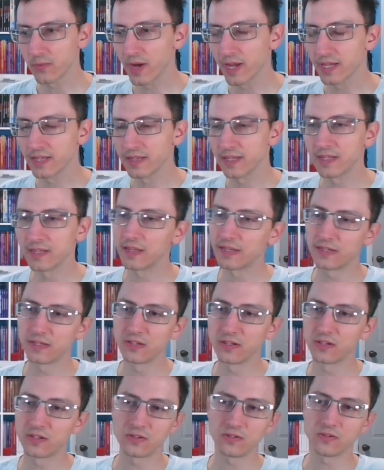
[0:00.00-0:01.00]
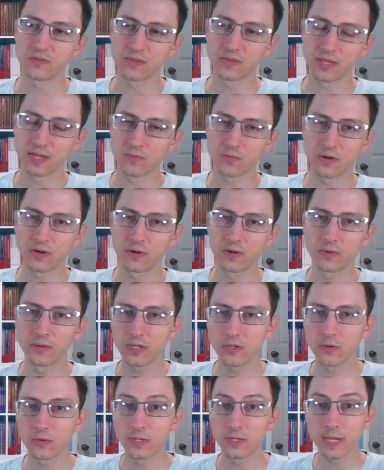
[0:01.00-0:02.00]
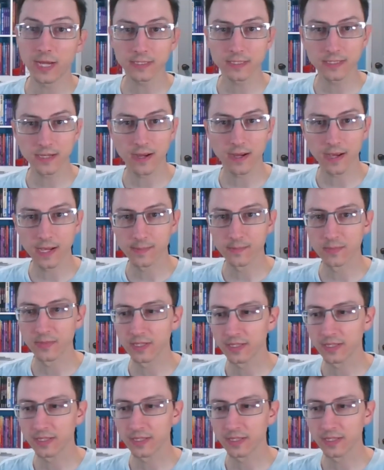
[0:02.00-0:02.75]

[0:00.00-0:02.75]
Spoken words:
And then you think, well, next time,